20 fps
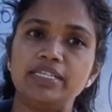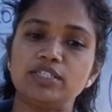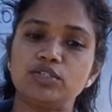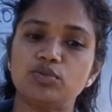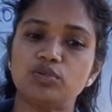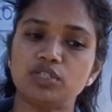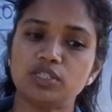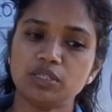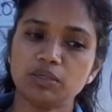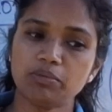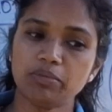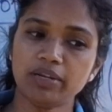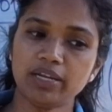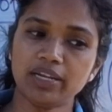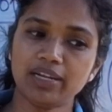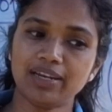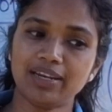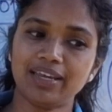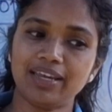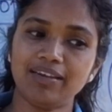So
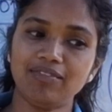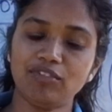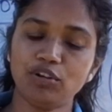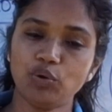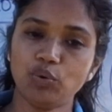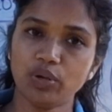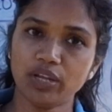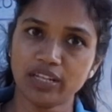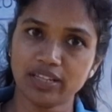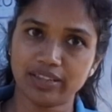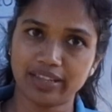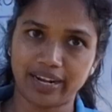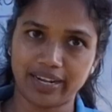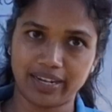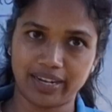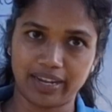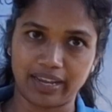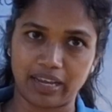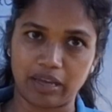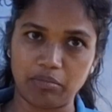similarly during that
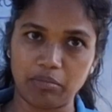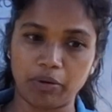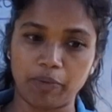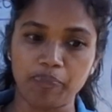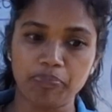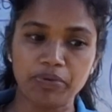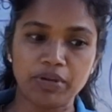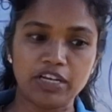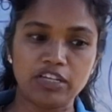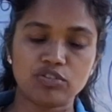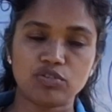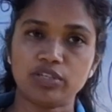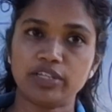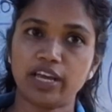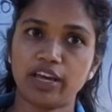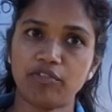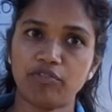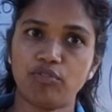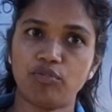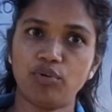time, so
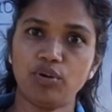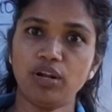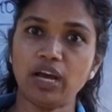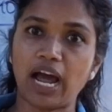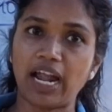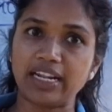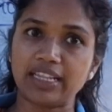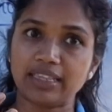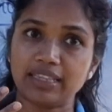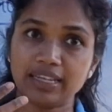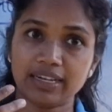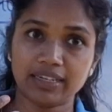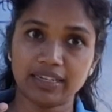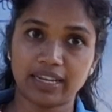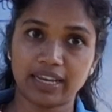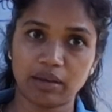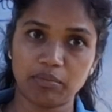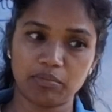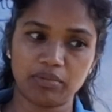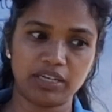therefore at that
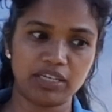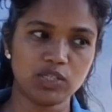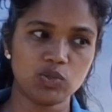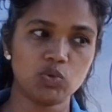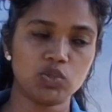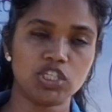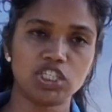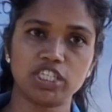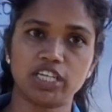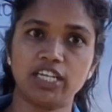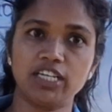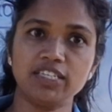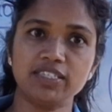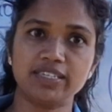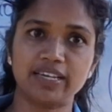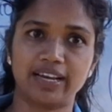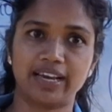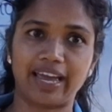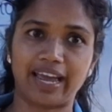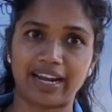time, that is when the child is
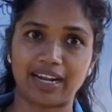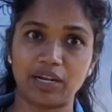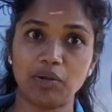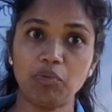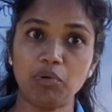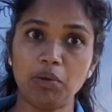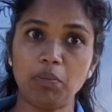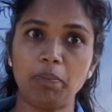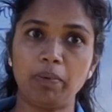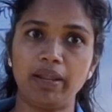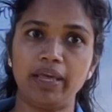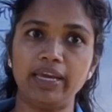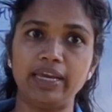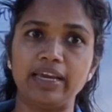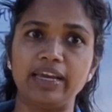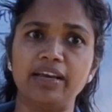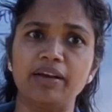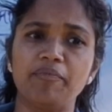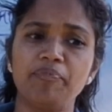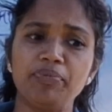actively
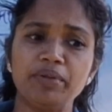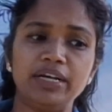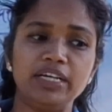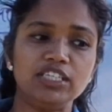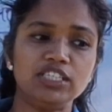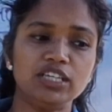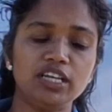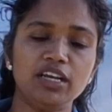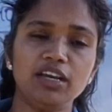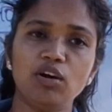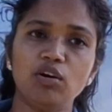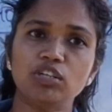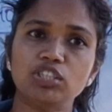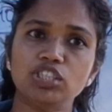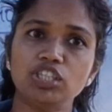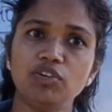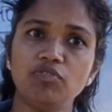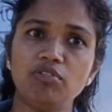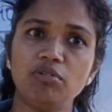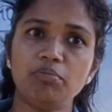playing, he or
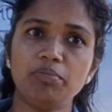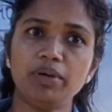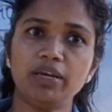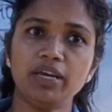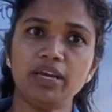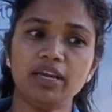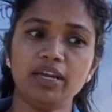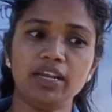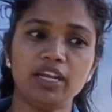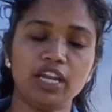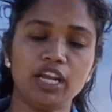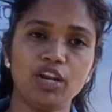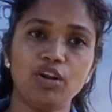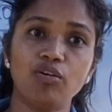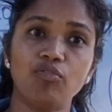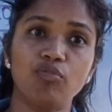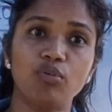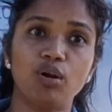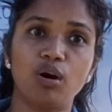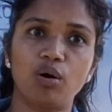she will be in need
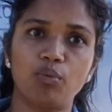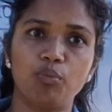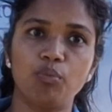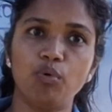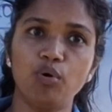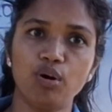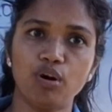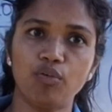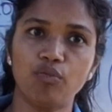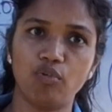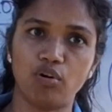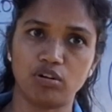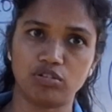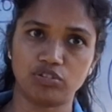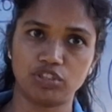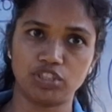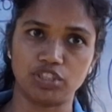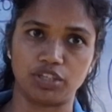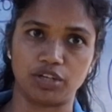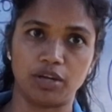of more of
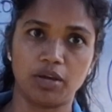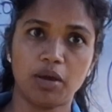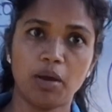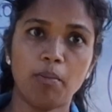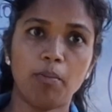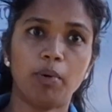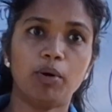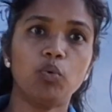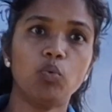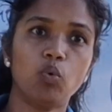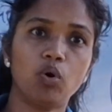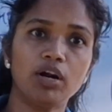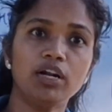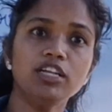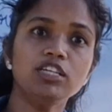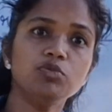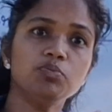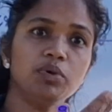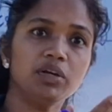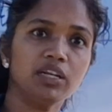oxygen. But what
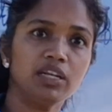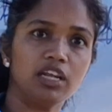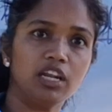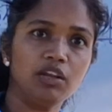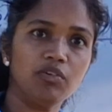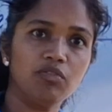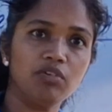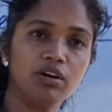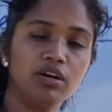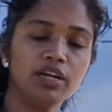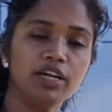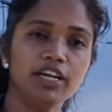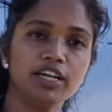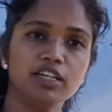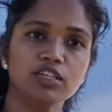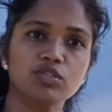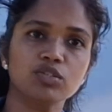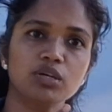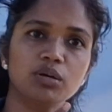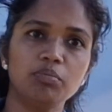is being delivered?
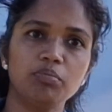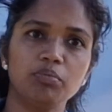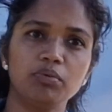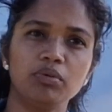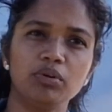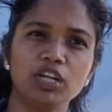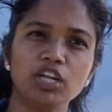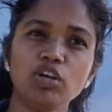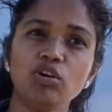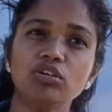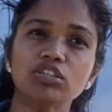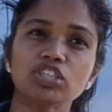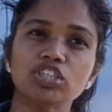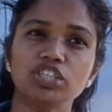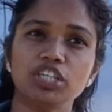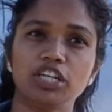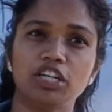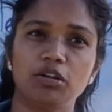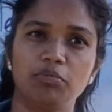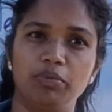It is a
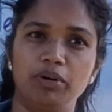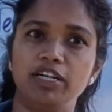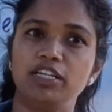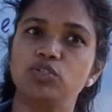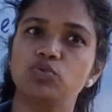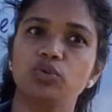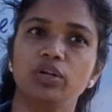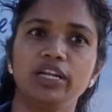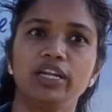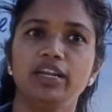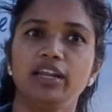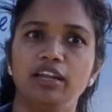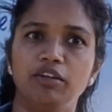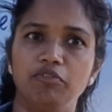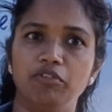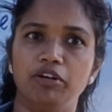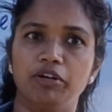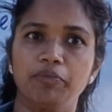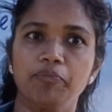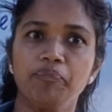deoxygenated blood is only
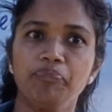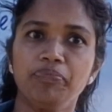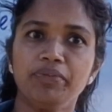delivered.